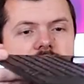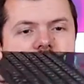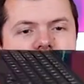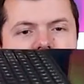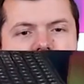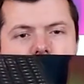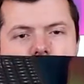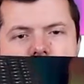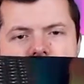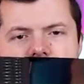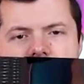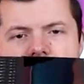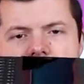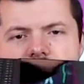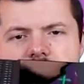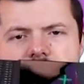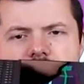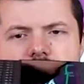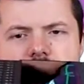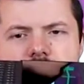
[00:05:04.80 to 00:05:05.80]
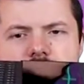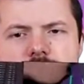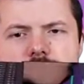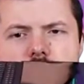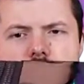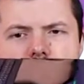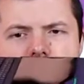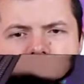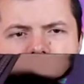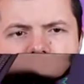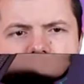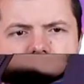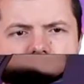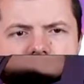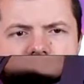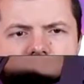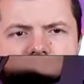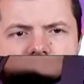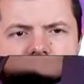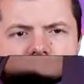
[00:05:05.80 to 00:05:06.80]
It's quite thin for a
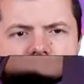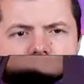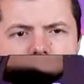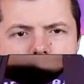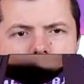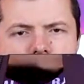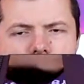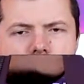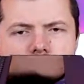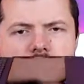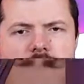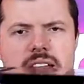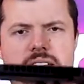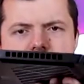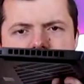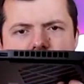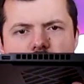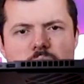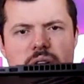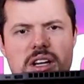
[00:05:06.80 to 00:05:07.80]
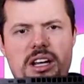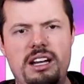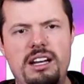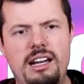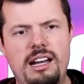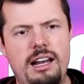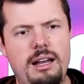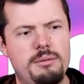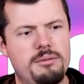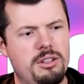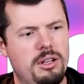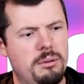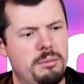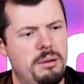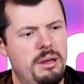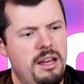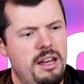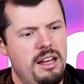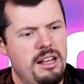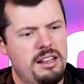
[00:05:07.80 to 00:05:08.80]
2080 laptop. The other 2080 laptop
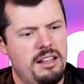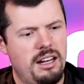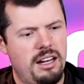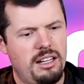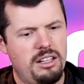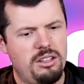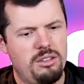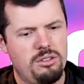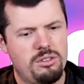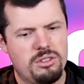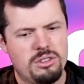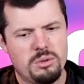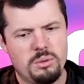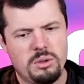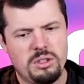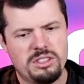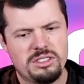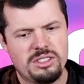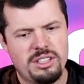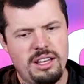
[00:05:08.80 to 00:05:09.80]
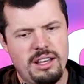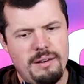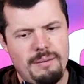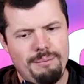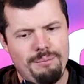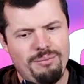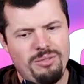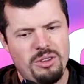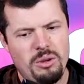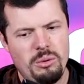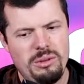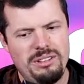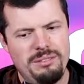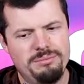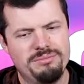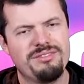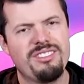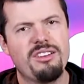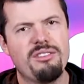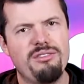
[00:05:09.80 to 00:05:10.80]
that I used was, well,
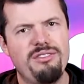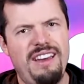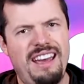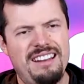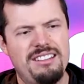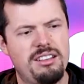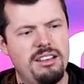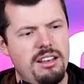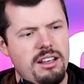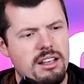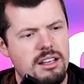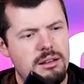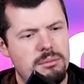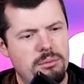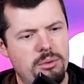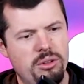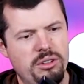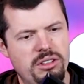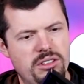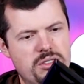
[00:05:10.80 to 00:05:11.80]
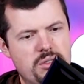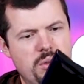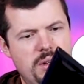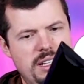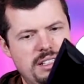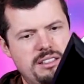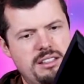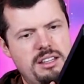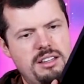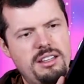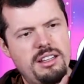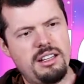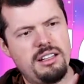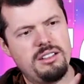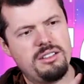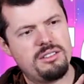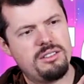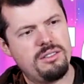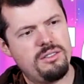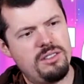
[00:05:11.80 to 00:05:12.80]
fat, more than twice the
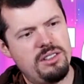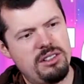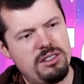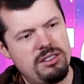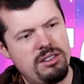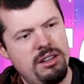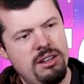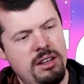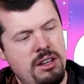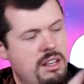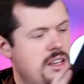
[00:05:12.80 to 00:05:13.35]
thickness of this.